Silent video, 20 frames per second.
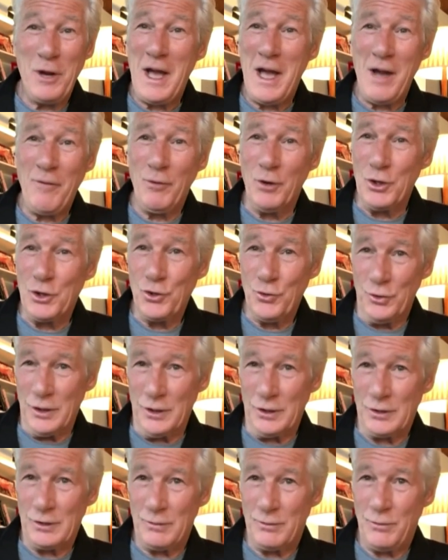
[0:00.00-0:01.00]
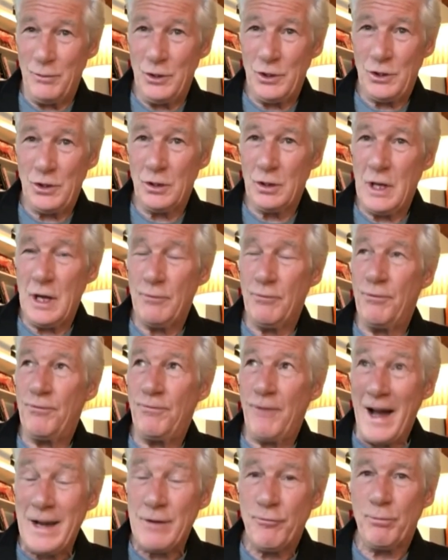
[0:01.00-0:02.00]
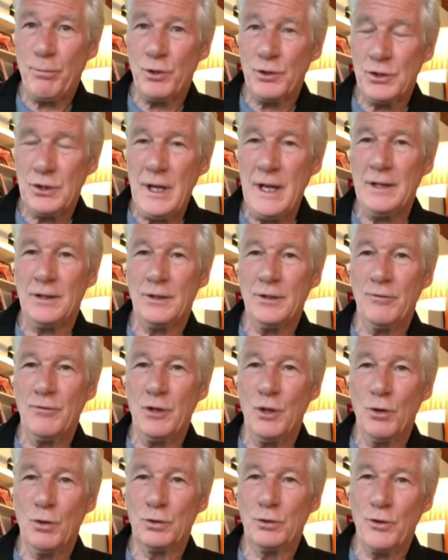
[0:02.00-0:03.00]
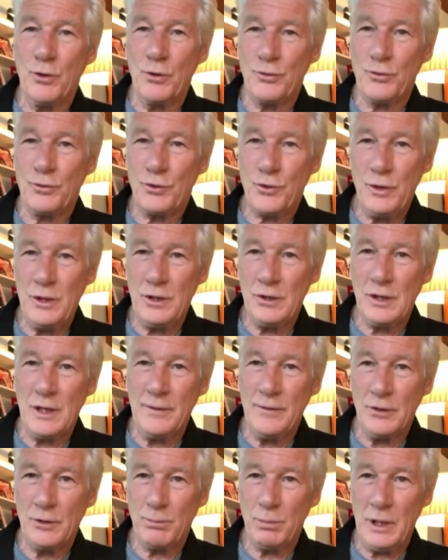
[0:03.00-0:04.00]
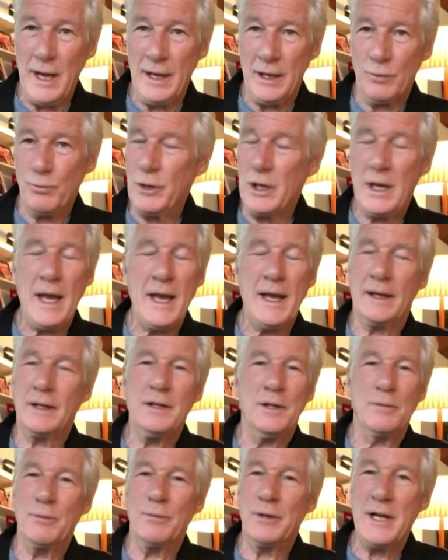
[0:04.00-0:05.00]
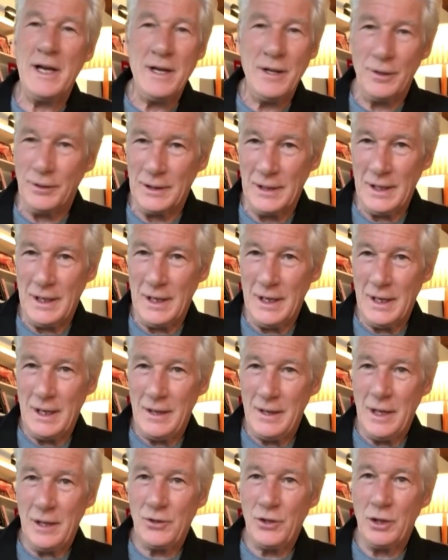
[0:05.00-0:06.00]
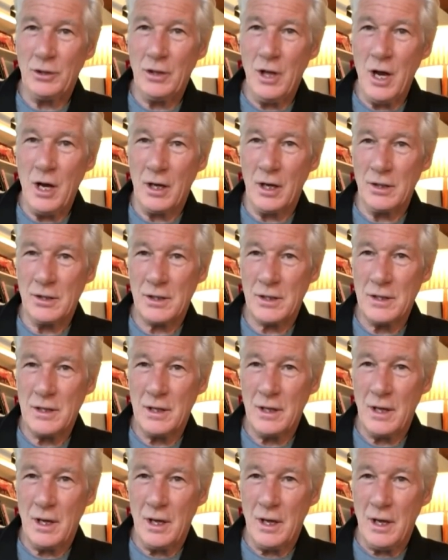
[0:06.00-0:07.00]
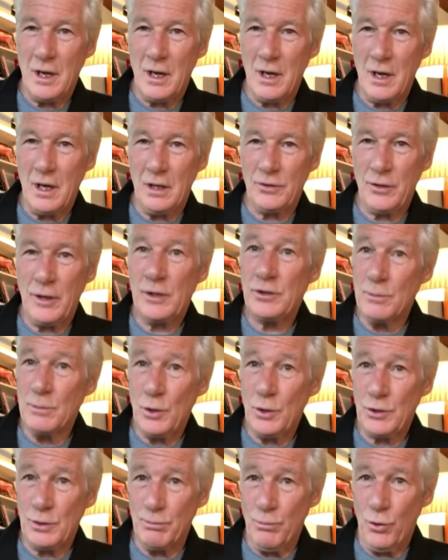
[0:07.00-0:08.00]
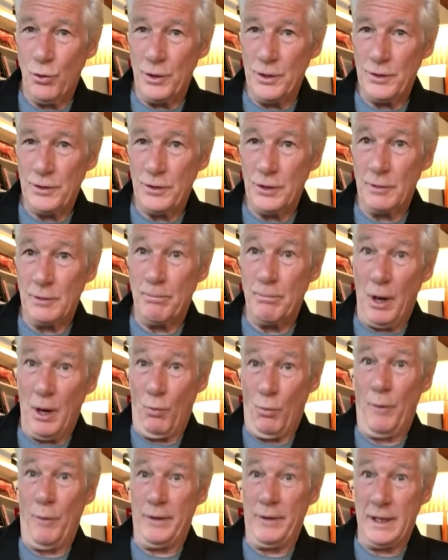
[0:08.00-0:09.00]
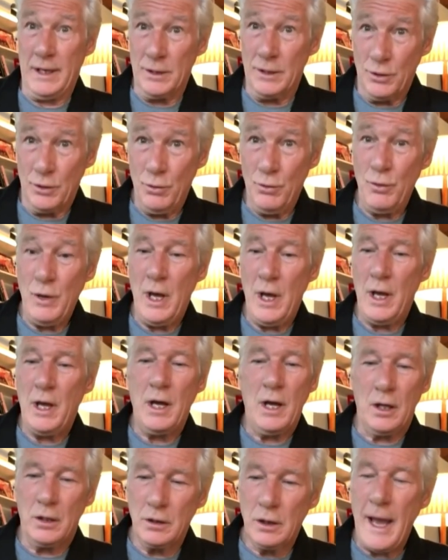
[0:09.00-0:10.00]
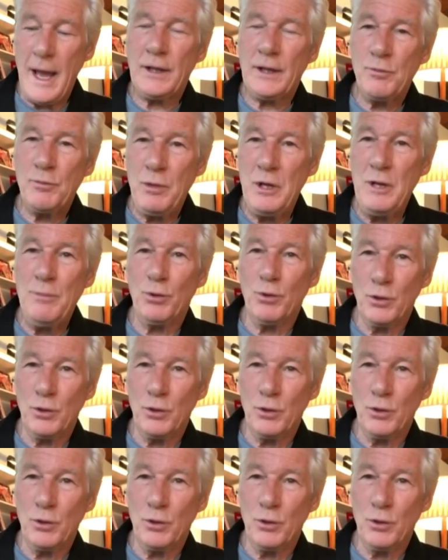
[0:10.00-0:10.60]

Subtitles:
have our trees. Mm. We still have 5% of the old growth trees on this planet. We can't cut them down. That's our lungs. So that's the most important thing. But what we can do, elect people